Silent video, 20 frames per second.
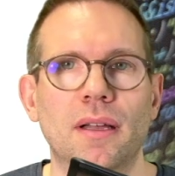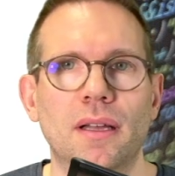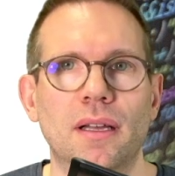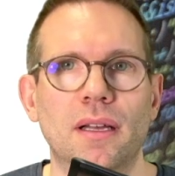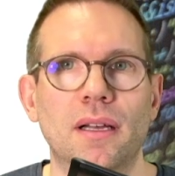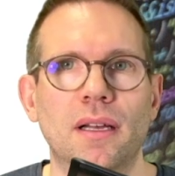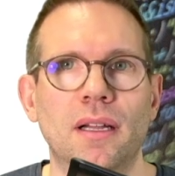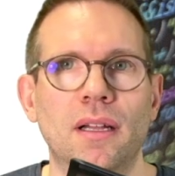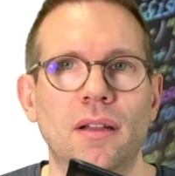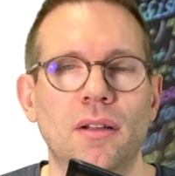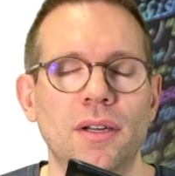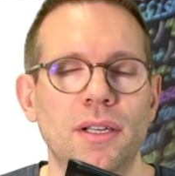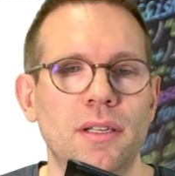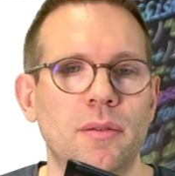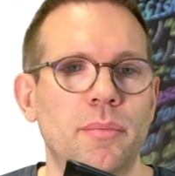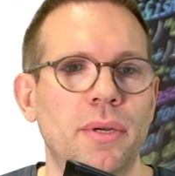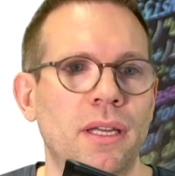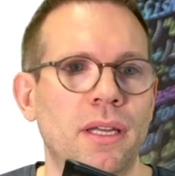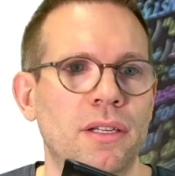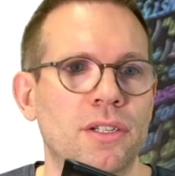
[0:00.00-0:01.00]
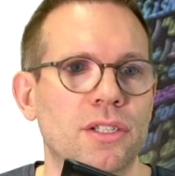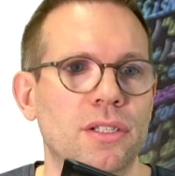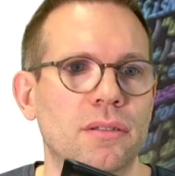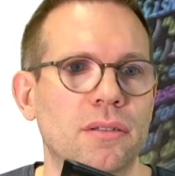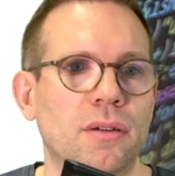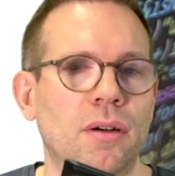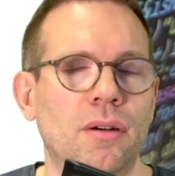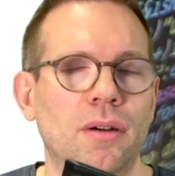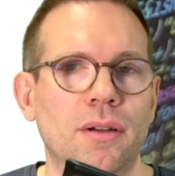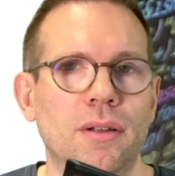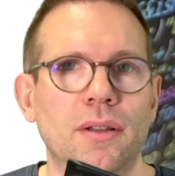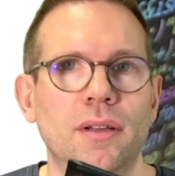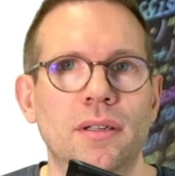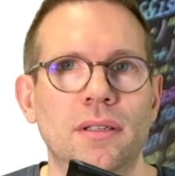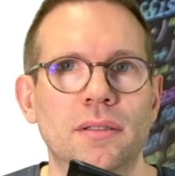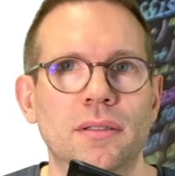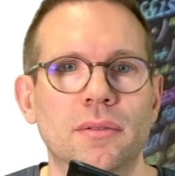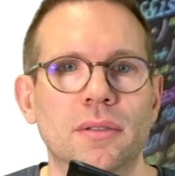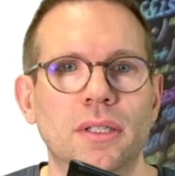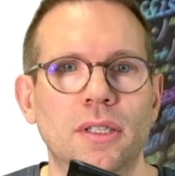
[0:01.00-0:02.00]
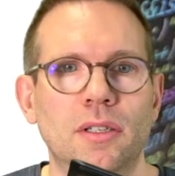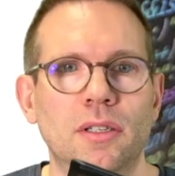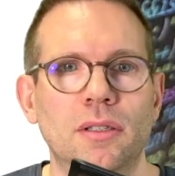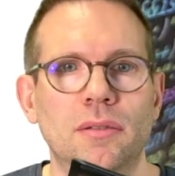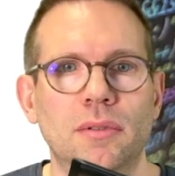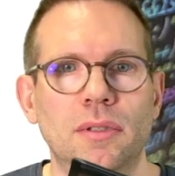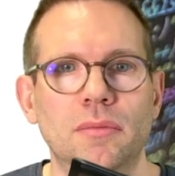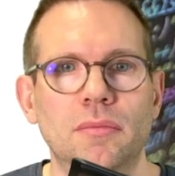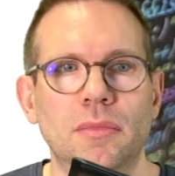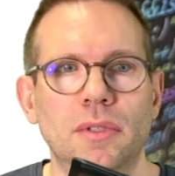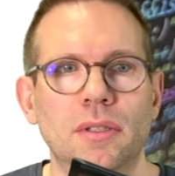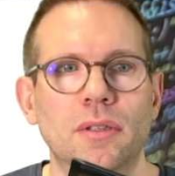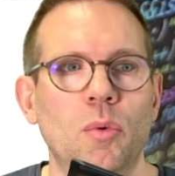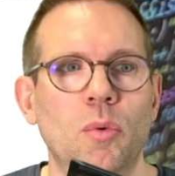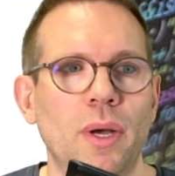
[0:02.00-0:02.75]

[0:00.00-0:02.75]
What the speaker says: a login page or a